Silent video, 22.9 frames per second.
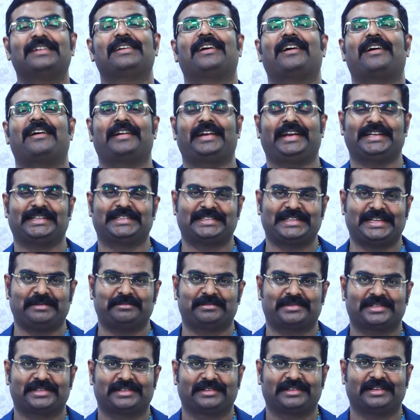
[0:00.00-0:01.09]
are
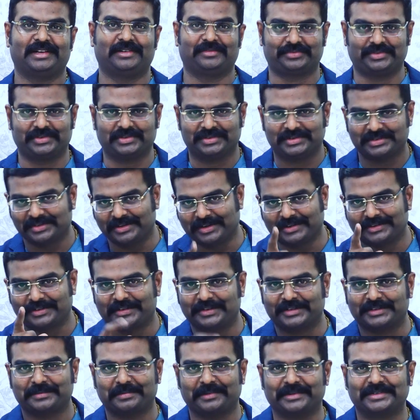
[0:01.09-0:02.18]
exempt. Of course, not
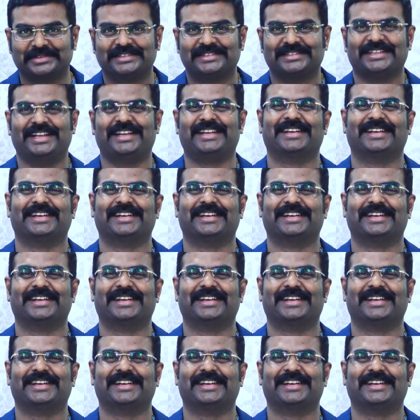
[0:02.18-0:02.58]
your spouse.